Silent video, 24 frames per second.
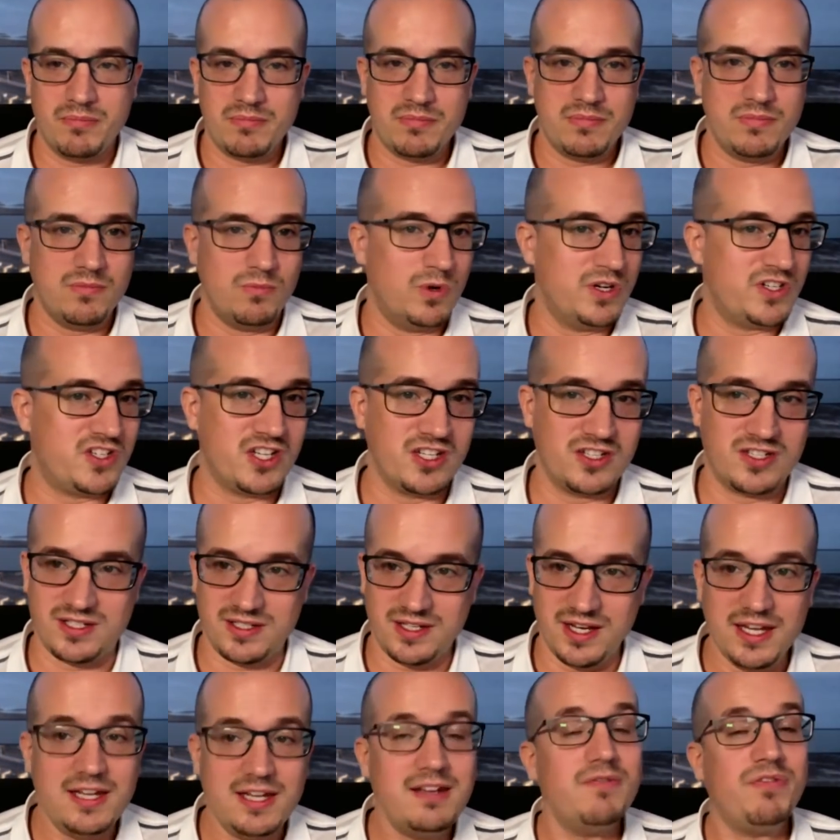which is
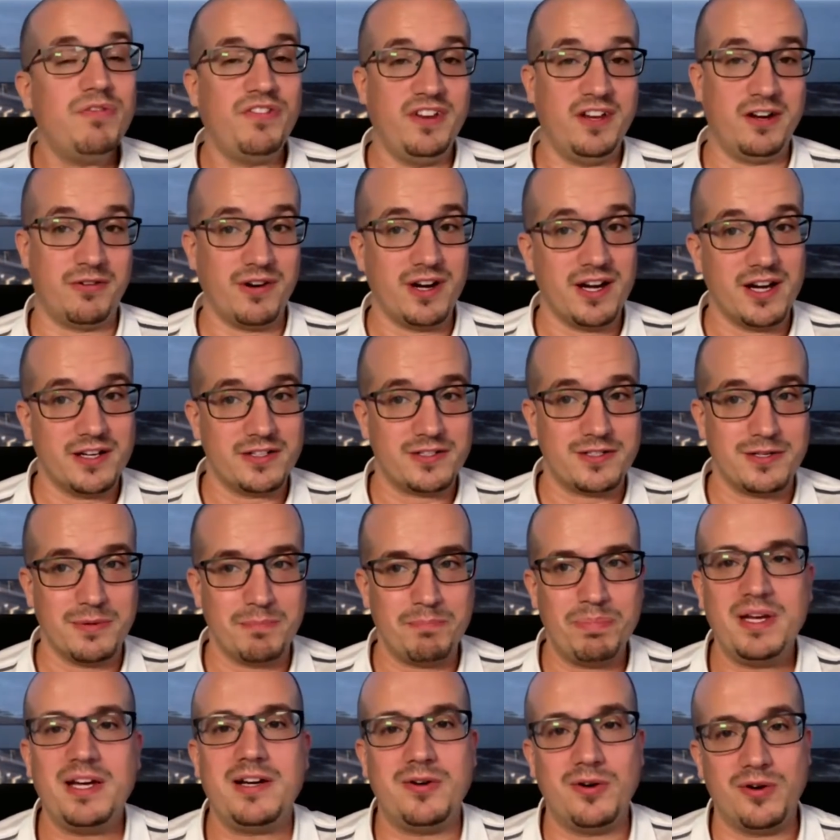inferior to
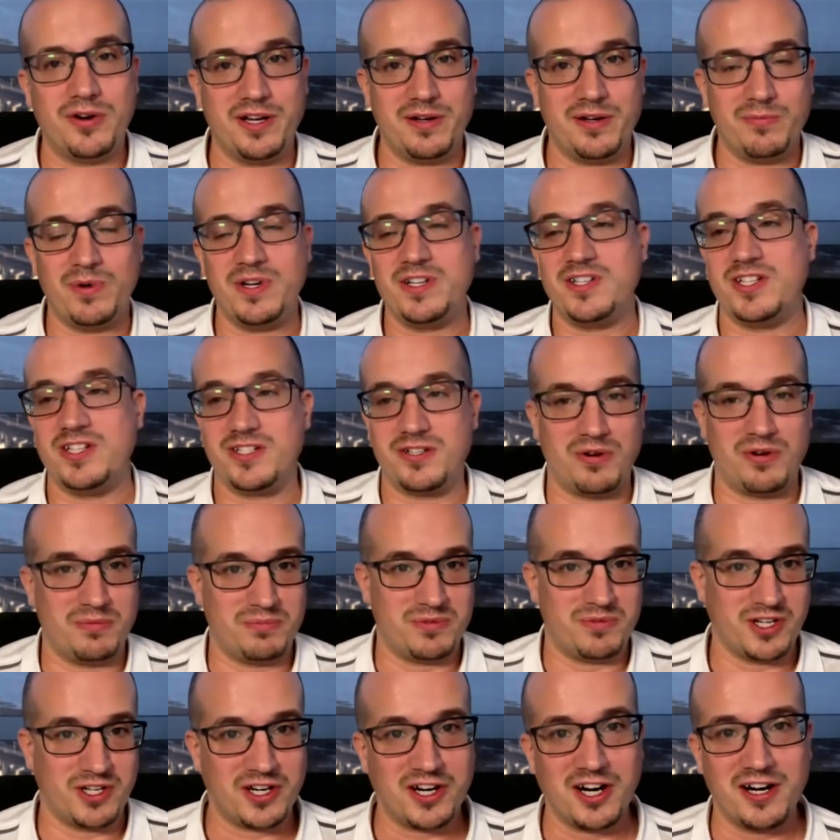Bitcoin, which is
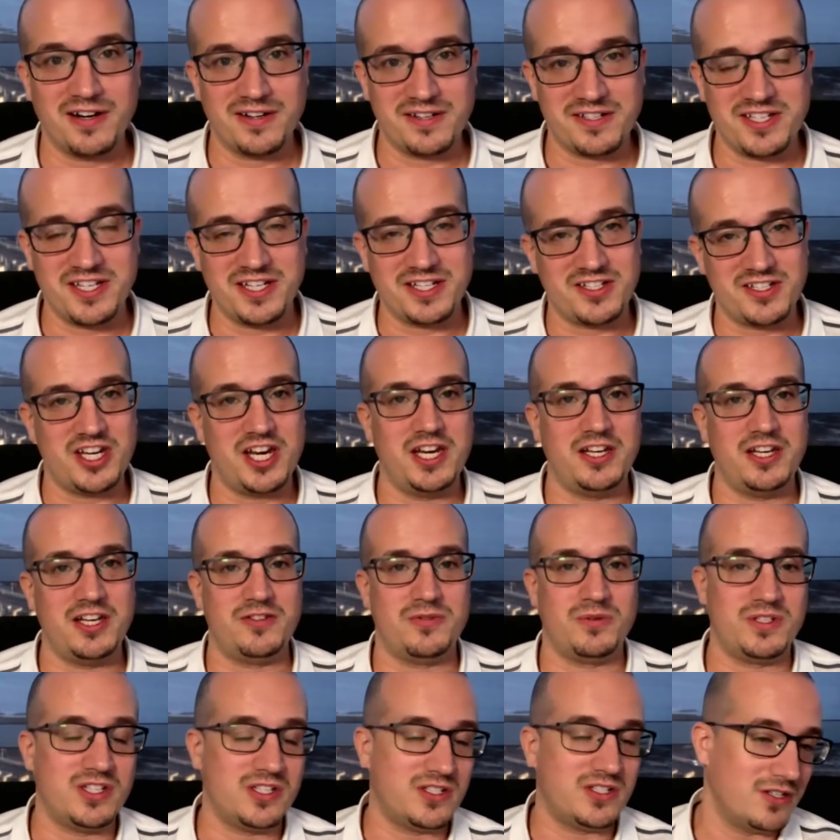cryptocurrency exchange,
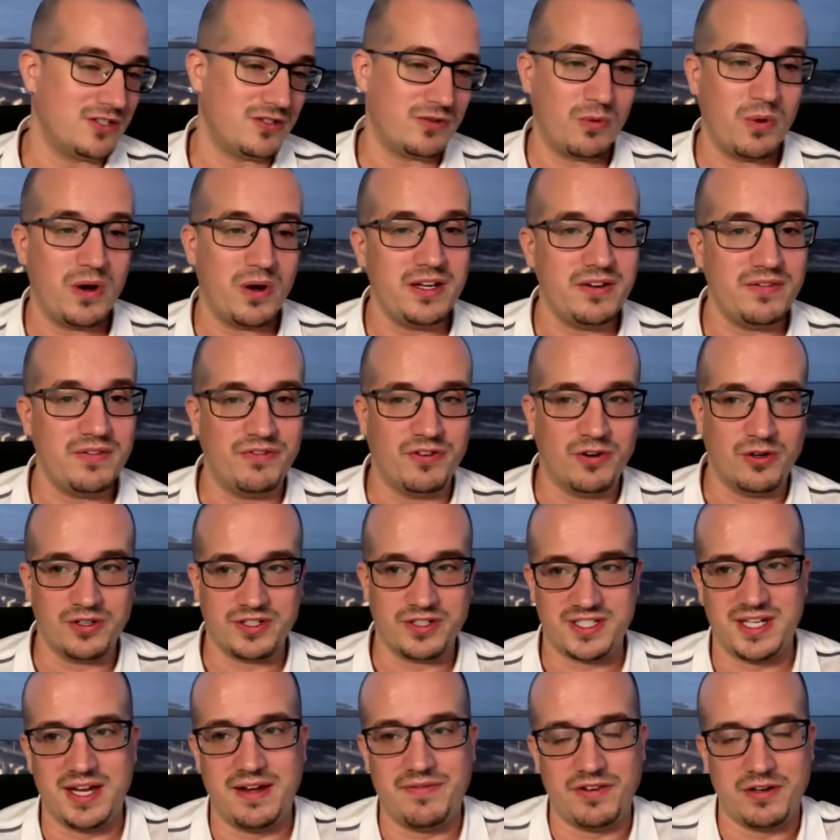which is a
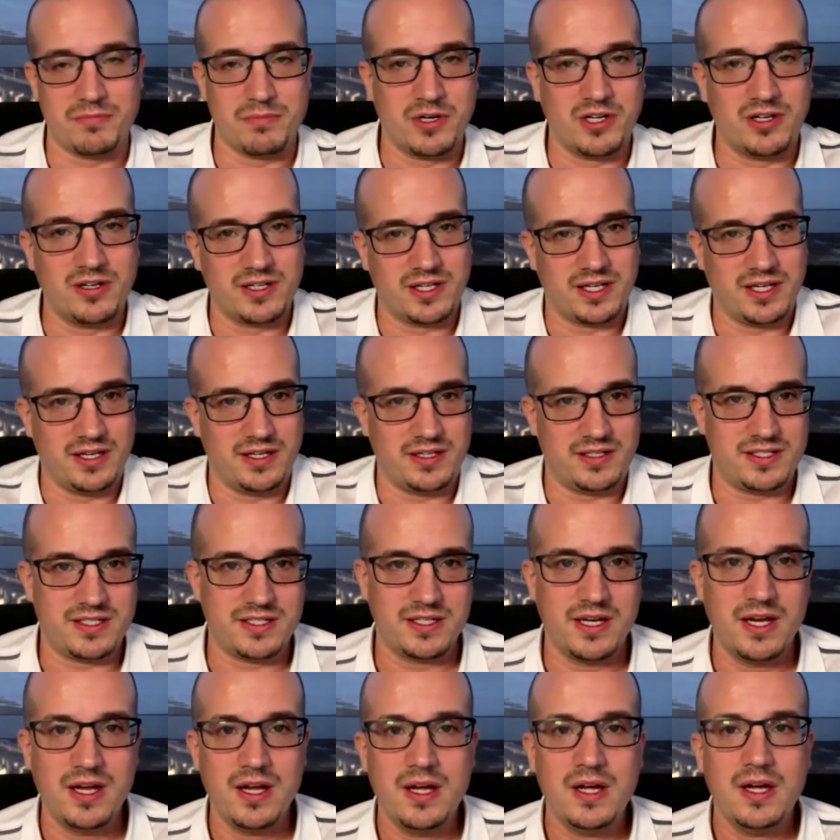24/7 market.
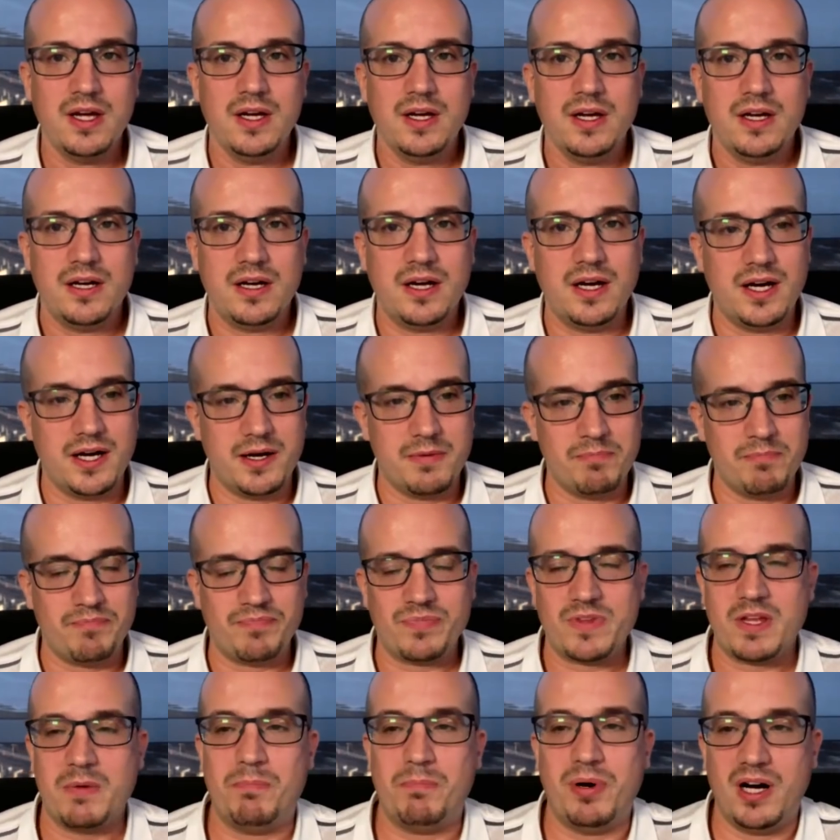
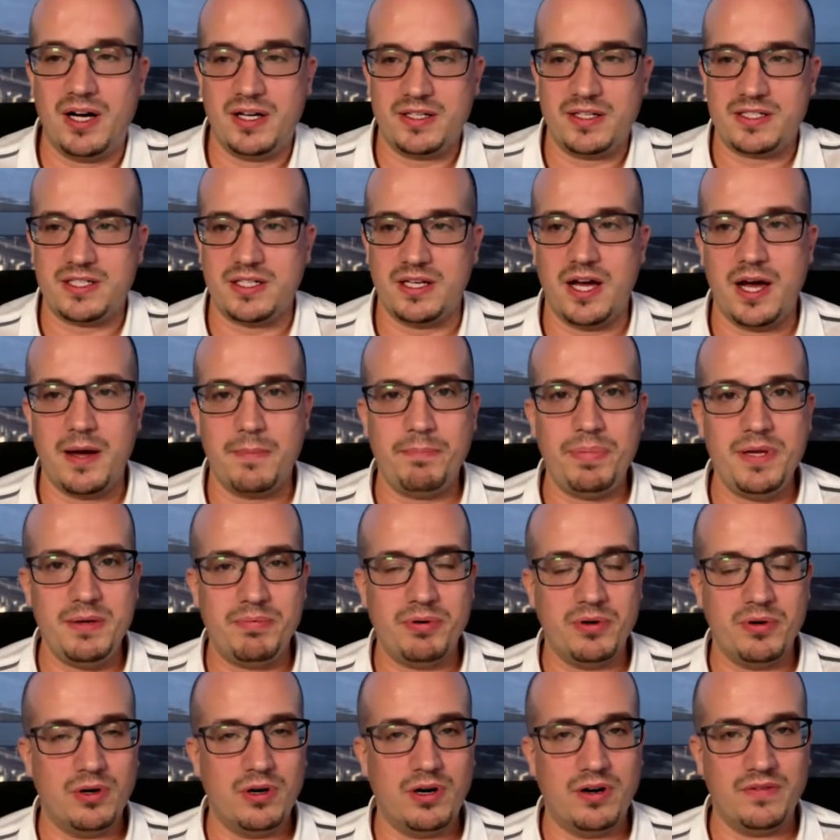But
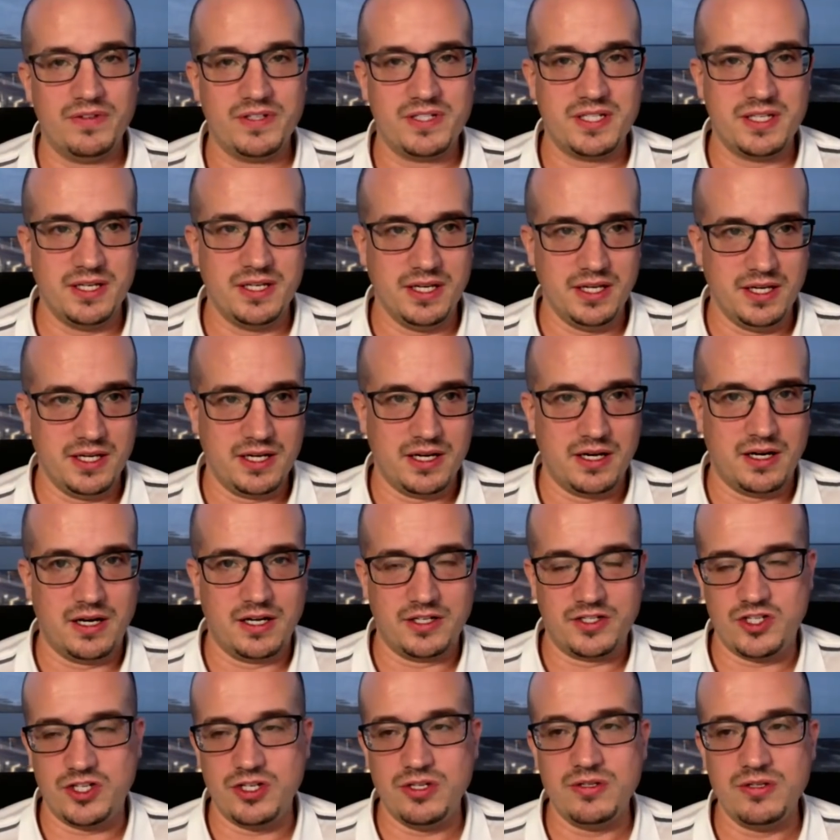people obviously are
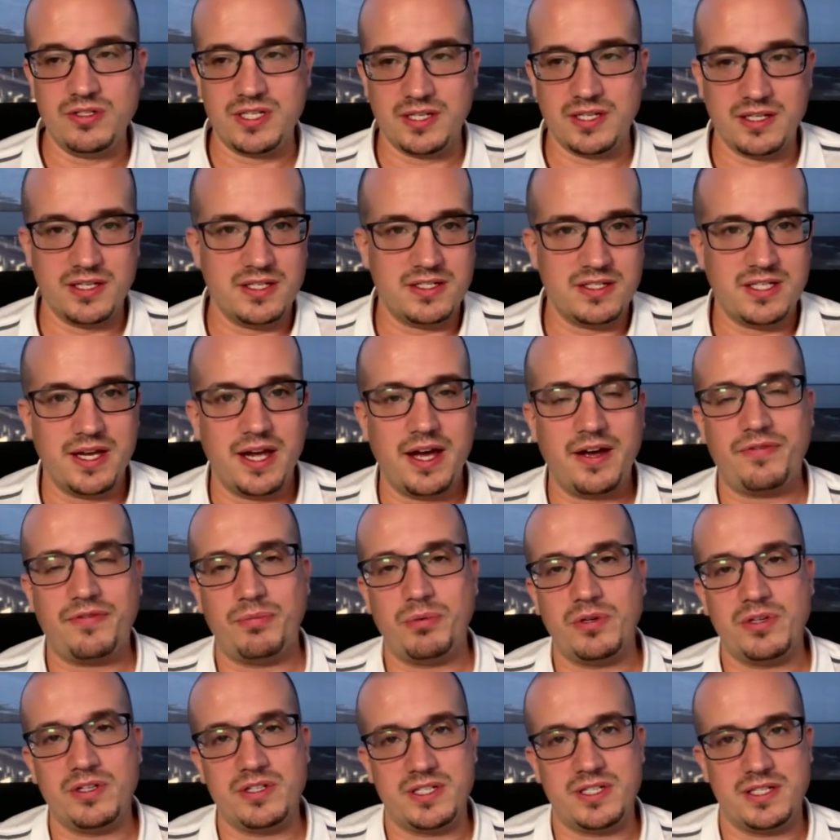choosing the ETF
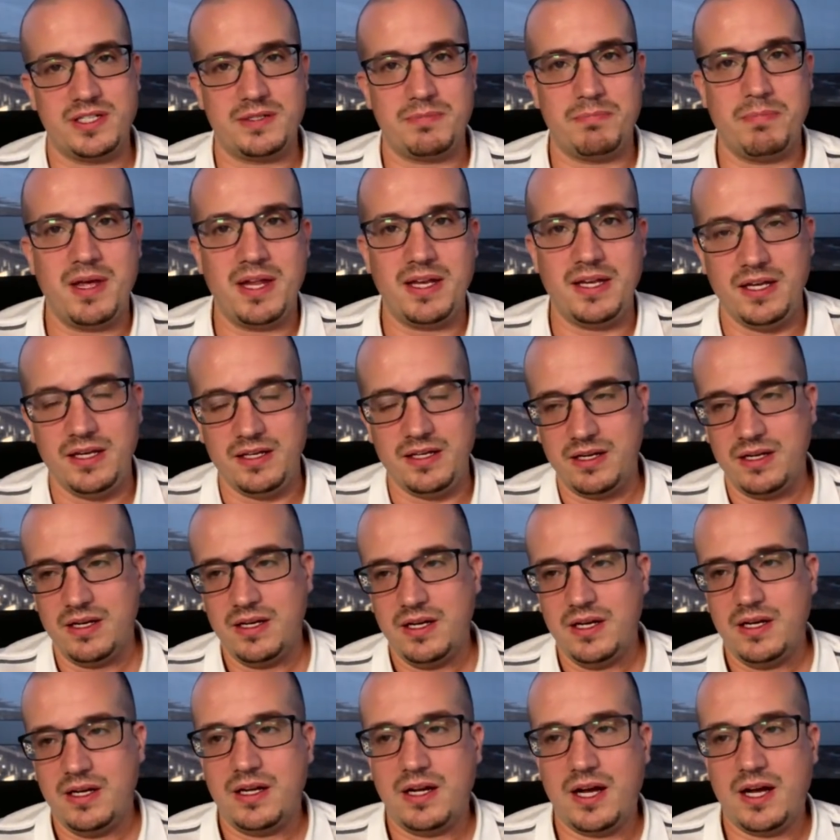because it's
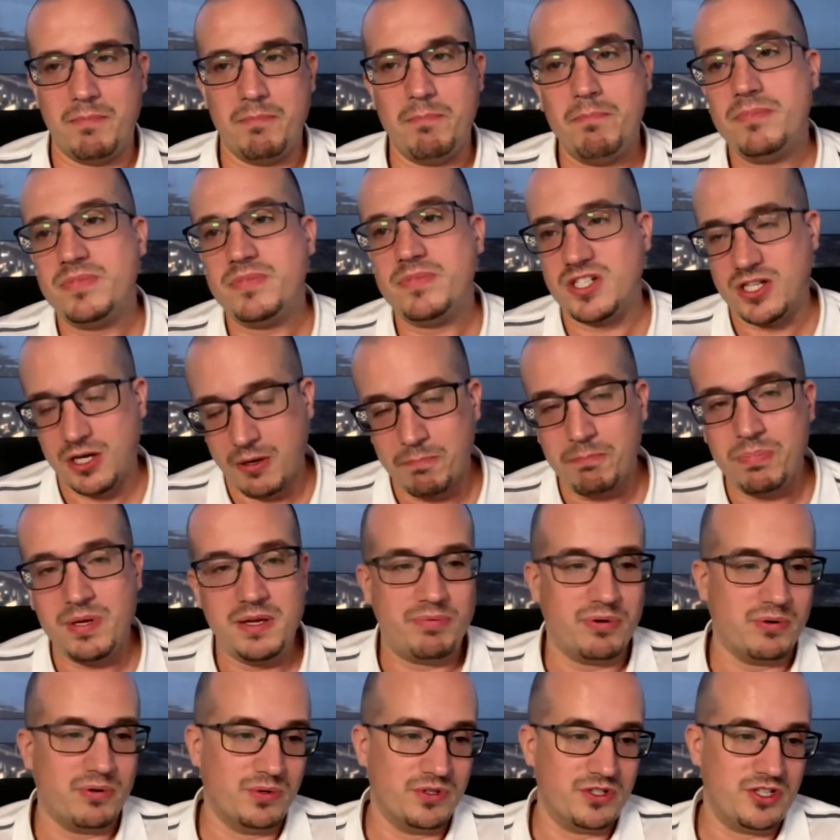some
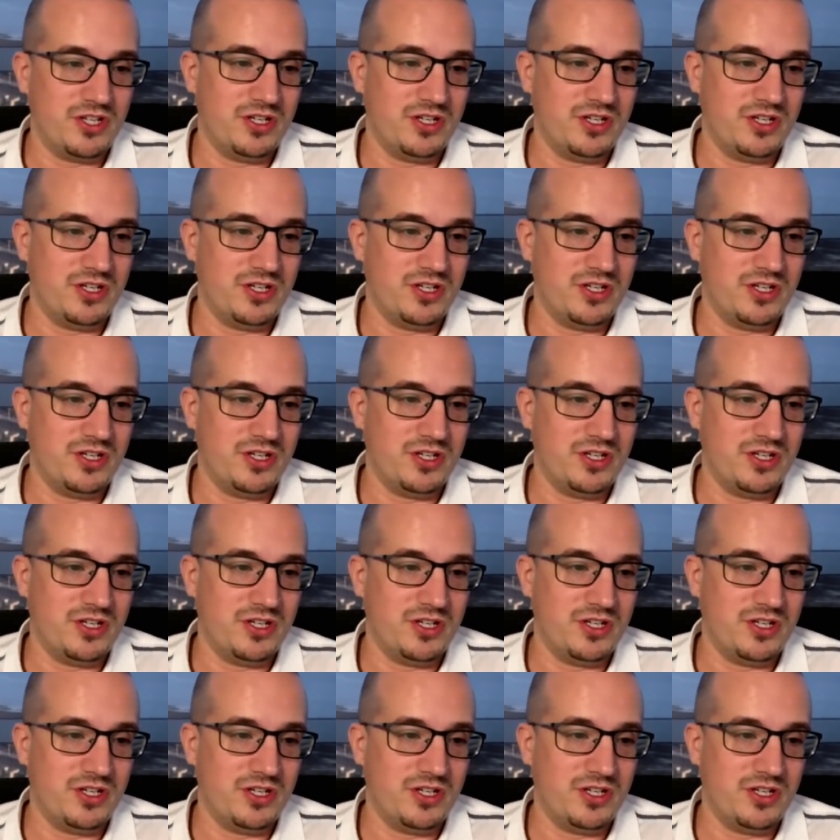people would